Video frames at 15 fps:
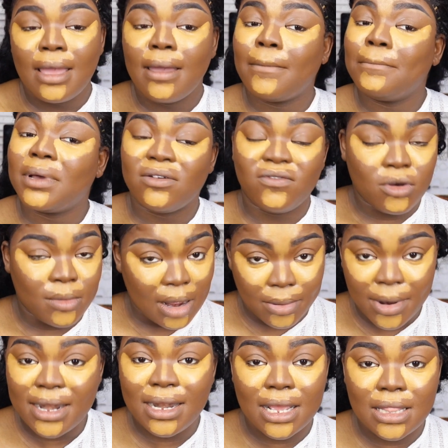But for my
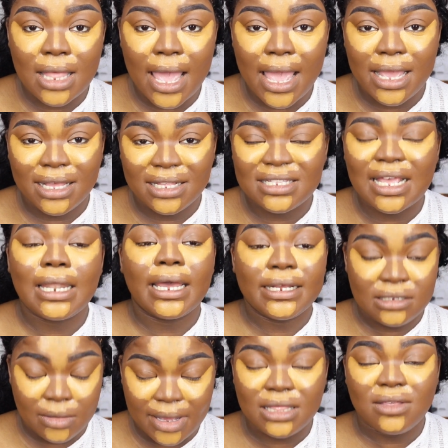pregnant clients, I like
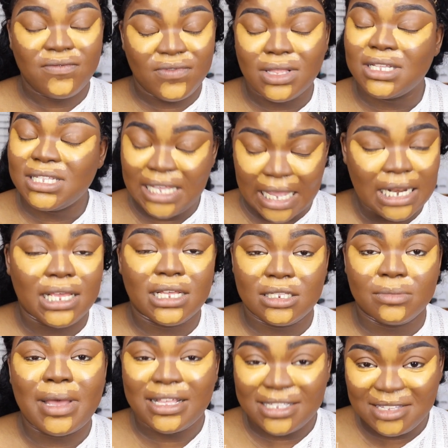to make them feel as skinny as
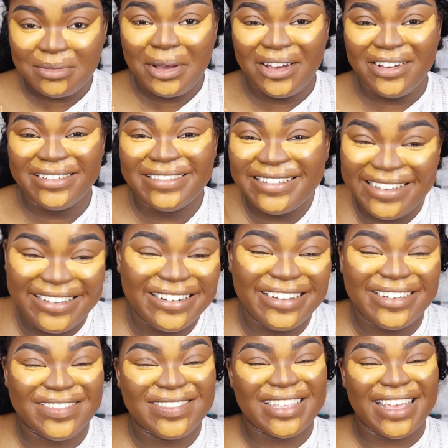possible. You know
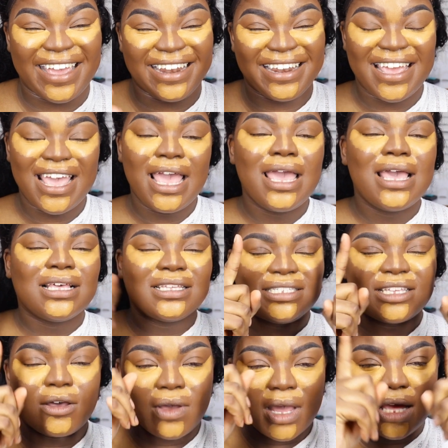what I'm saying?
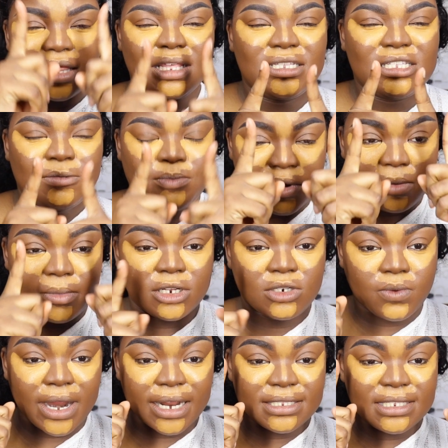So this is pretty much
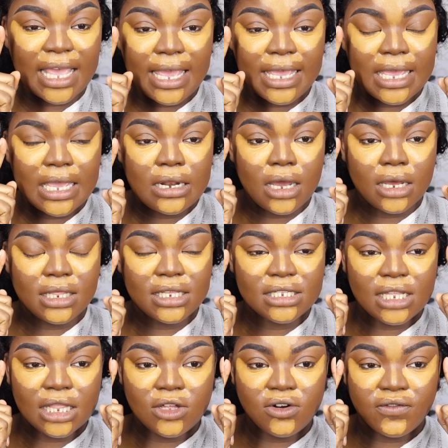where I take it. This is
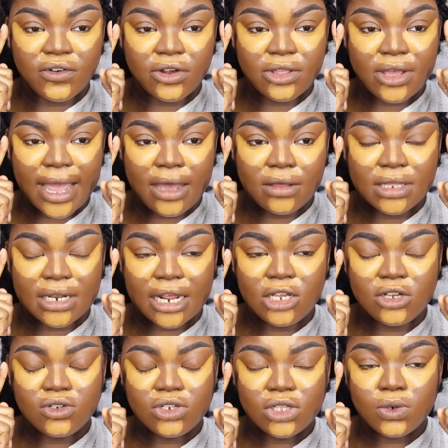a little further out than I
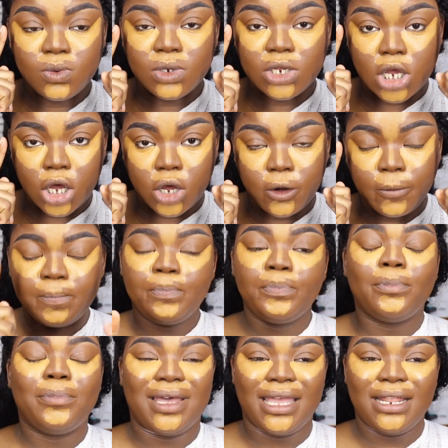usually would go,
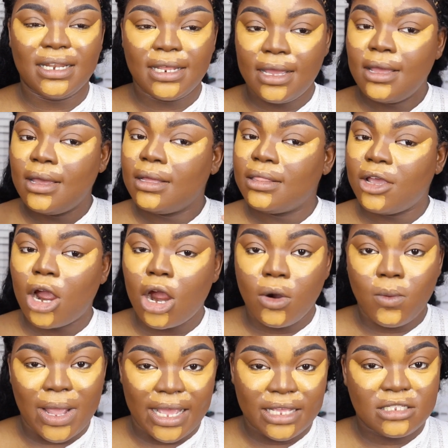but there are
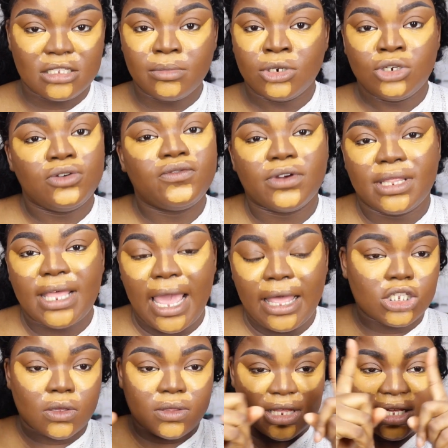ways to maneuver that.
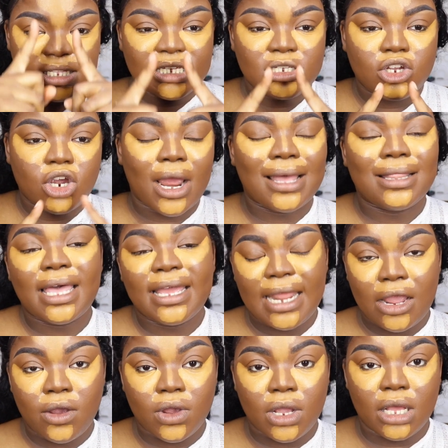So this is your highlight
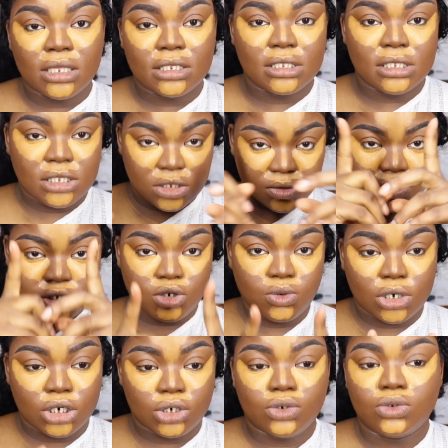areas. This is what you
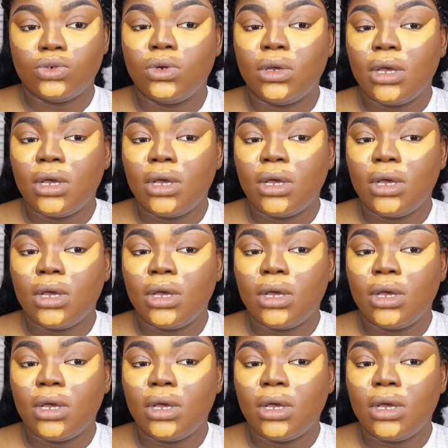want to do.